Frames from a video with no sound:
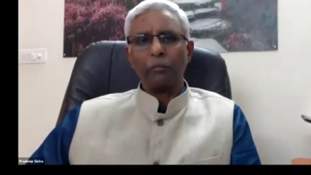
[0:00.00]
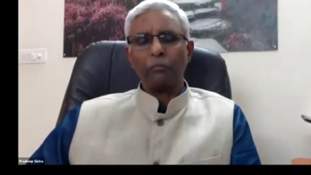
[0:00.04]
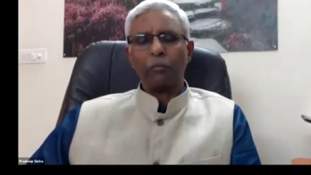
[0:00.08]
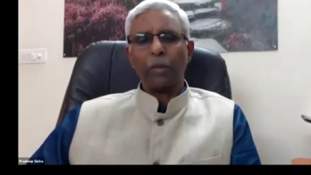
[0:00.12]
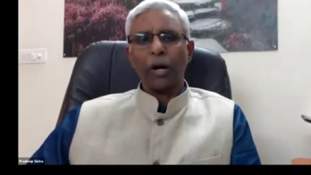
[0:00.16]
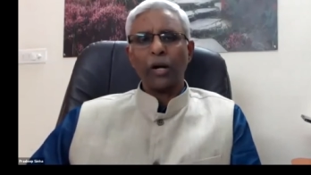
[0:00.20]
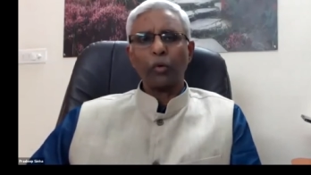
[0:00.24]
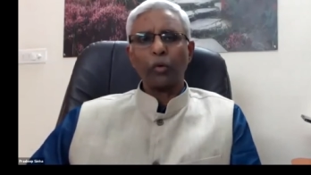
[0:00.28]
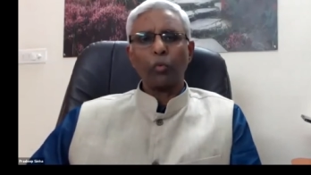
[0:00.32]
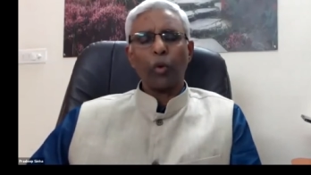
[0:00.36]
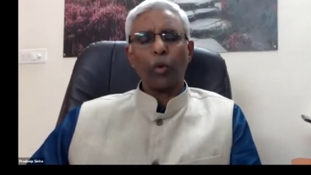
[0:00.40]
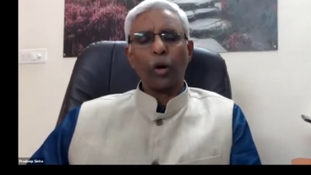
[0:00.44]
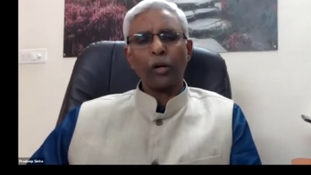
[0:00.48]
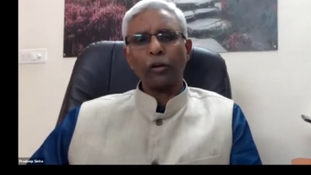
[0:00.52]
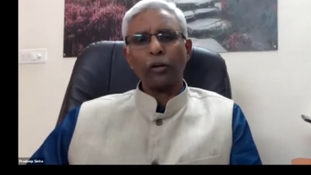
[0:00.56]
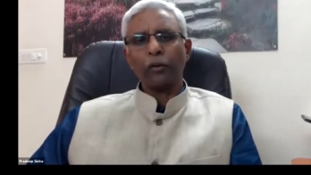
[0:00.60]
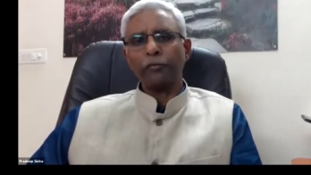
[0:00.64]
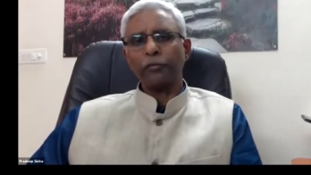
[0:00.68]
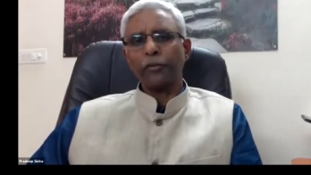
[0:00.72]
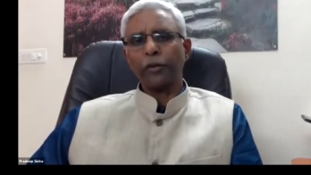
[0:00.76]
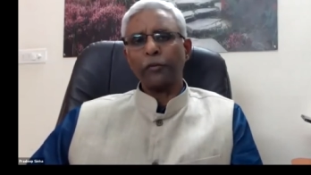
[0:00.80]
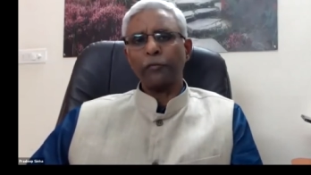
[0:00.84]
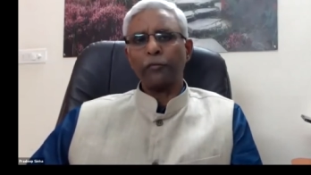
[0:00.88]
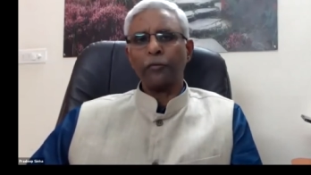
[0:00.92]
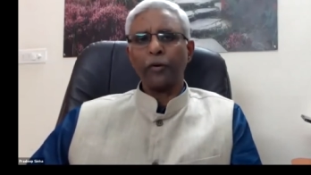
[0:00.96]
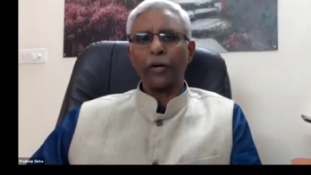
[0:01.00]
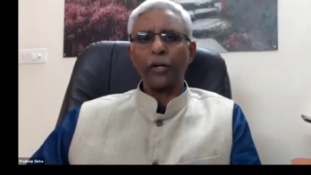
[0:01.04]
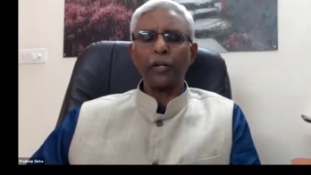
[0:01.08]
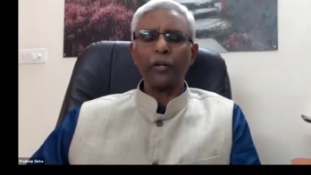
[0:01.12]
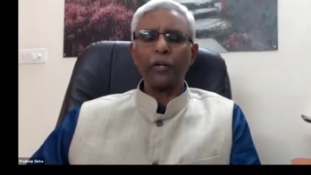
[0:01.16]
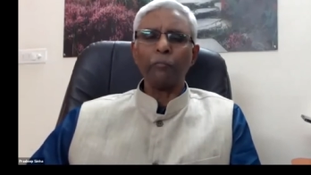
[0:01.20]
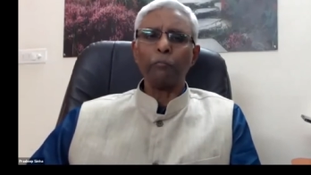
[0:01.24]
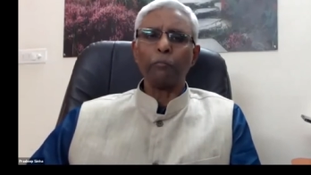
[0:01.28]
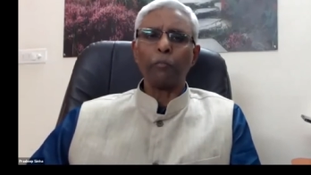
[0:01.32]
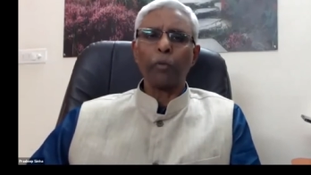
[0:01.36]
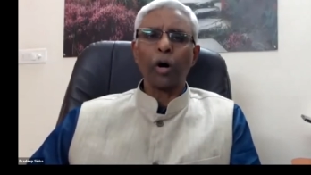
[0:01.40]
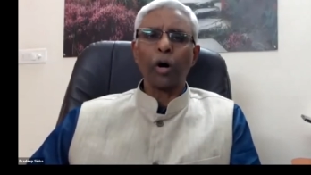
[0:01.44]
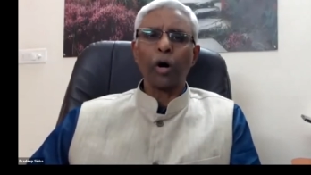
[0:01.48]
But one of the very
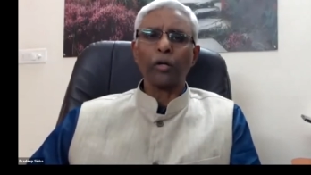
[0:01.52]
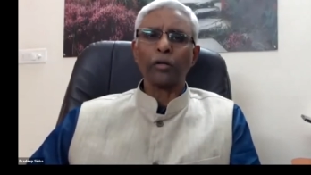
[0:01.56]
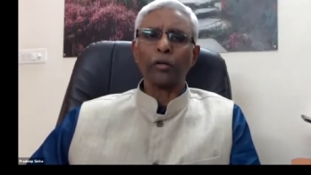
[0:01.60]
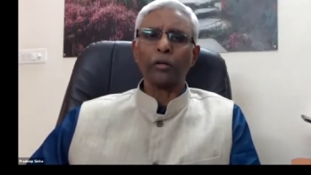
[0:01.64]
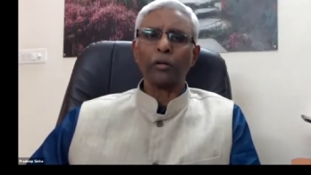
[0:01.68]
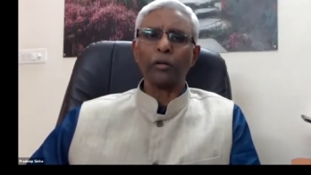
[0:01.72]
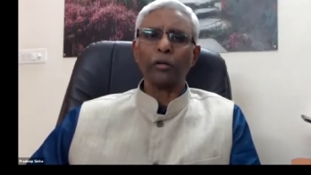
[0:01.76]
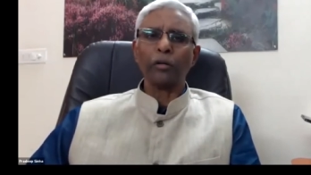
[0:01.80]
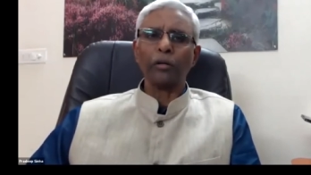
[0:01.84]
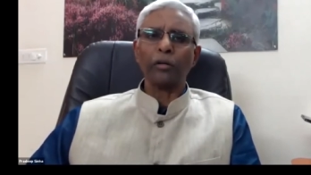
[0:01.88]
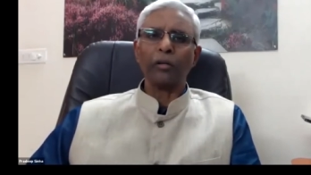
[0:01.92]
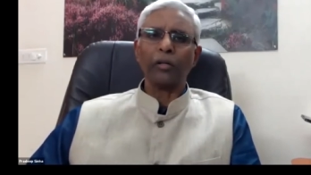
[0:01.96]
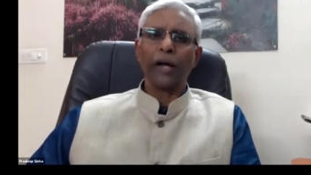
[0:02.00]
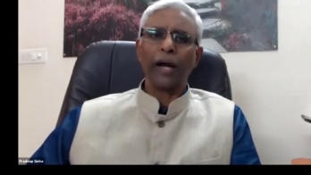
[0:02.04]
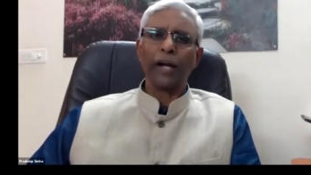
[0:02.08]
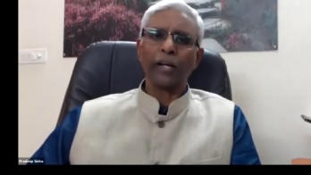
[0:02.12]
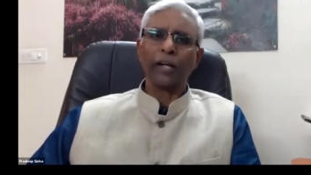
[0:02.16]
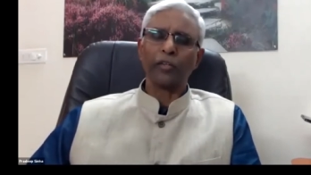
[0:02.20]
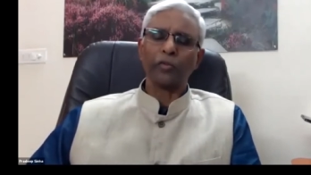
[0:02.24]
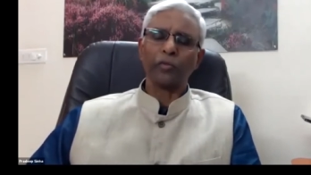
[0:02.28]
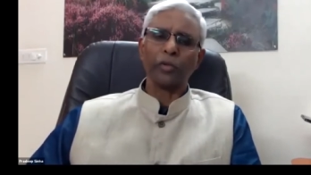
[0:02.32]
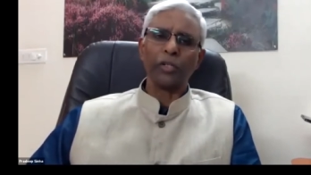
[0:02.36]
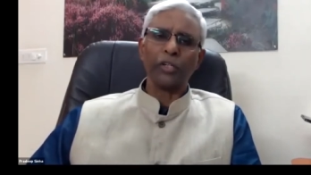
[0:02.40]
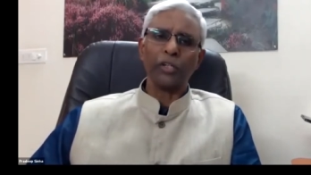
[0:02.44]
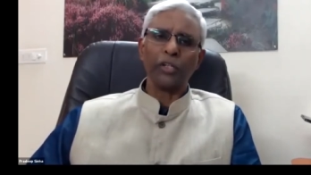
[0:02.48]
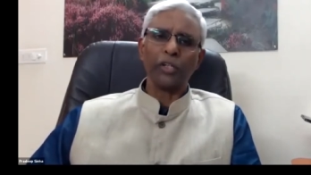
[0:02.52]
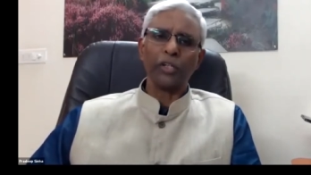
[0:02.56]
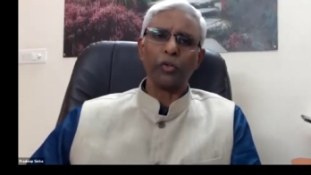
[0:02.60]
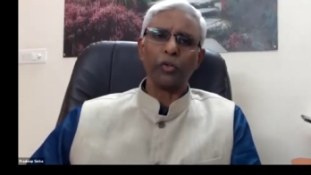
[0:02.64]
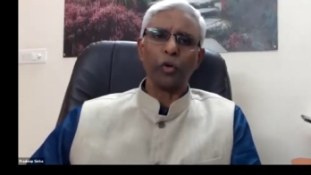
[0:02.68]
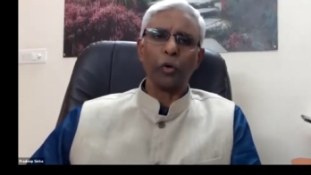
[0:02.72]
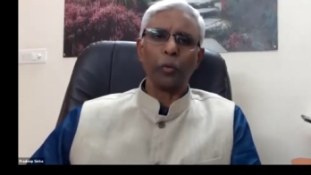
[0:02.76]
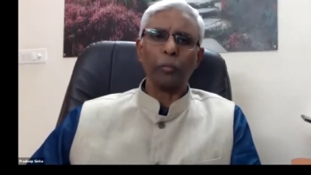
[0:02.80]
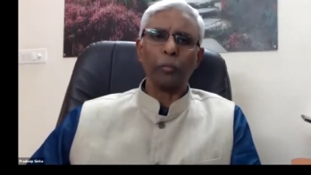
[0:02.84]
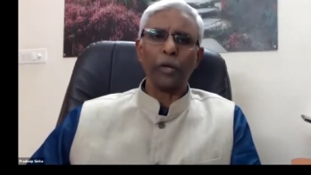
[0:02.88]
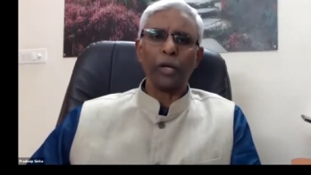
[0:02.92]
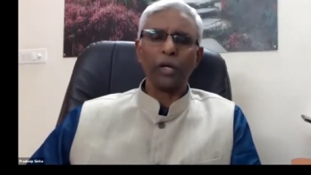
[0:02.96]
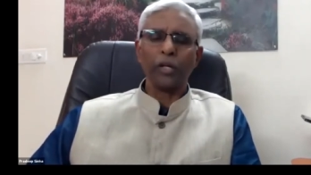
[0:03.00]
important actually
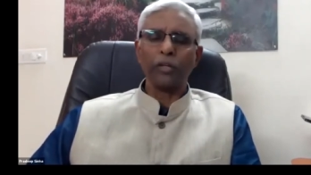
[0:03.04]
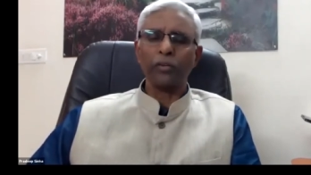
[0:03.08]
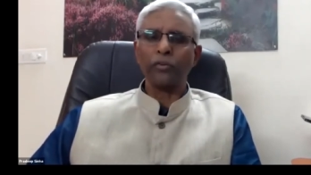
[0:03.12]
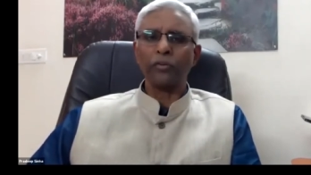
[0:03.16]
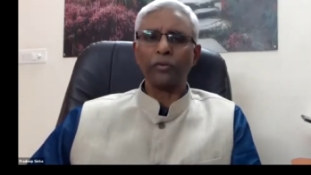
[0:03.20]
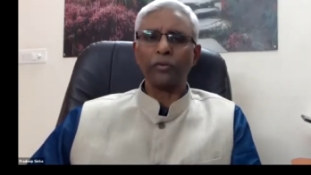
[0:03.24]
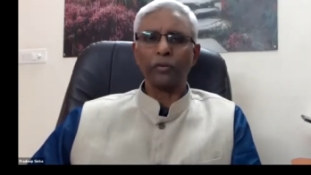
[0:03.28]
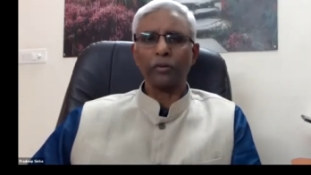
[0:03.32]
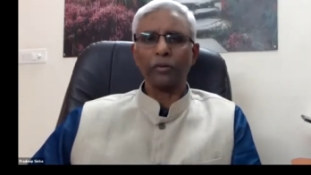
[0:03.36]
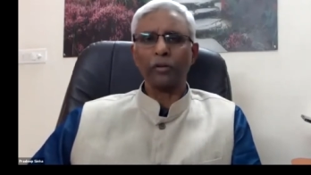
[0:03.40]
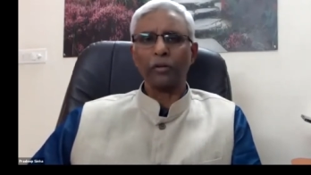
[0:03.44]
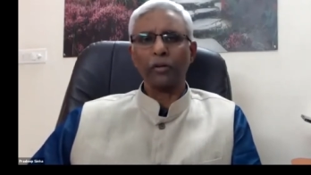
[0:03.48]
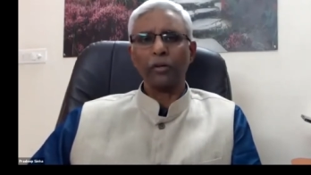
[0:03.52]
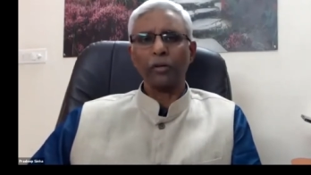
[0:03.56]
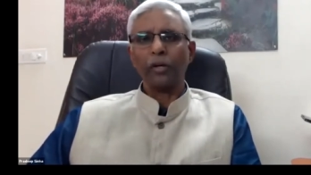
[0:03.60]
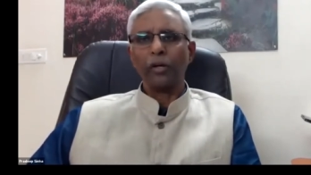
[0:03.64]
domains